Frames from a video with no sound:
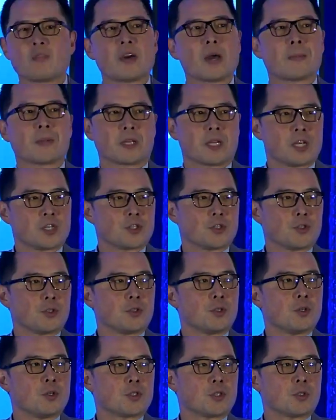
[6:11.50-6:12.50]
of applications
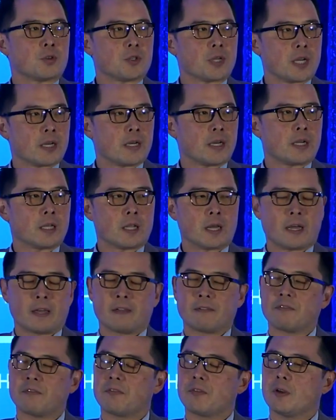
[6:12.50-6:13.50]
you use in your day-to-day
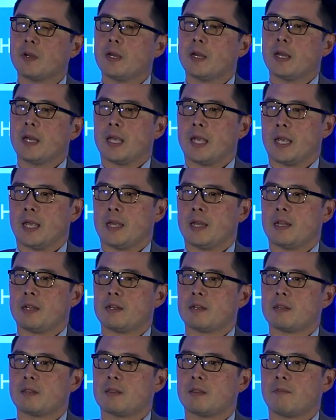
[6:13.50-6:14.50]
life,
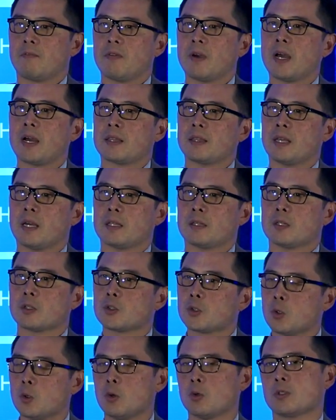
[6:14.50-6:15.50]
and the fact that the
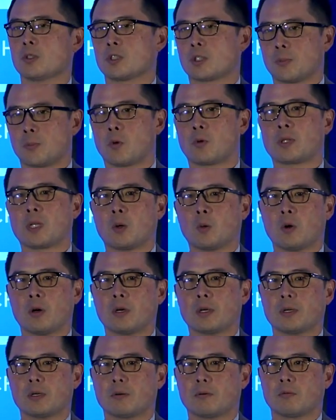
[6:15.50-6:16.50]
tools to support that
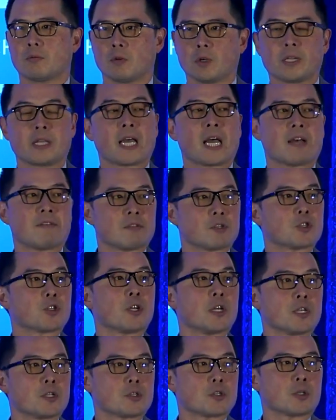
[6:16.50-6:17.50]
work really haven't
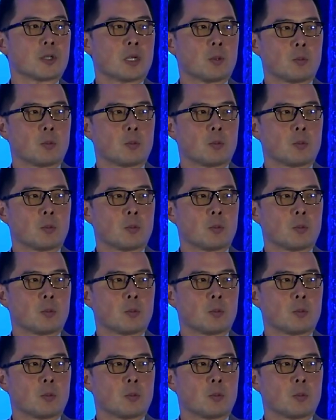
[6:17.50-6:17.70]
changed.